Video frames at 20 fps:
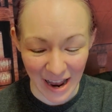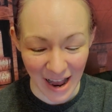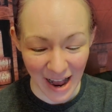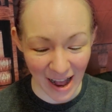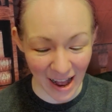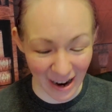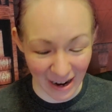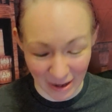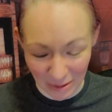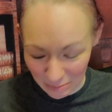
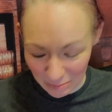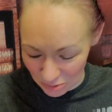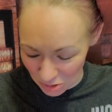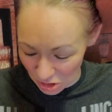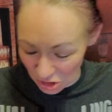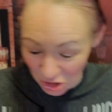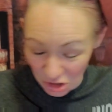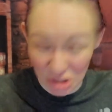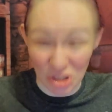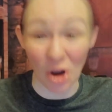I am
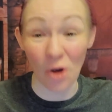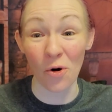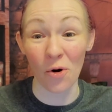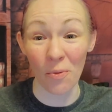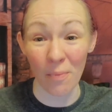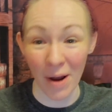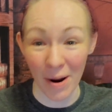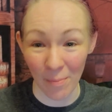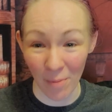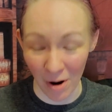so
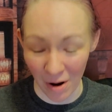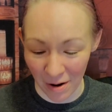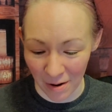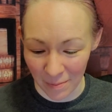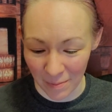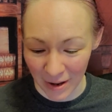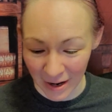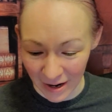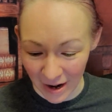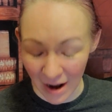my mom,
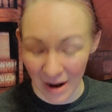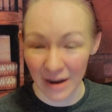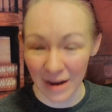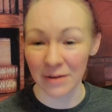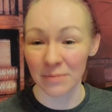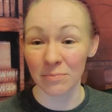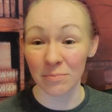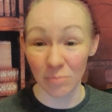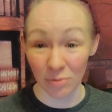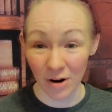and I
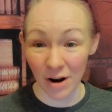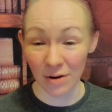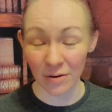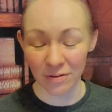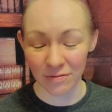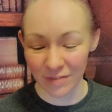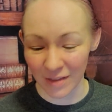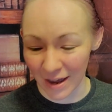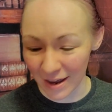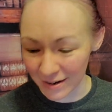am proud
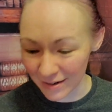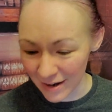of that.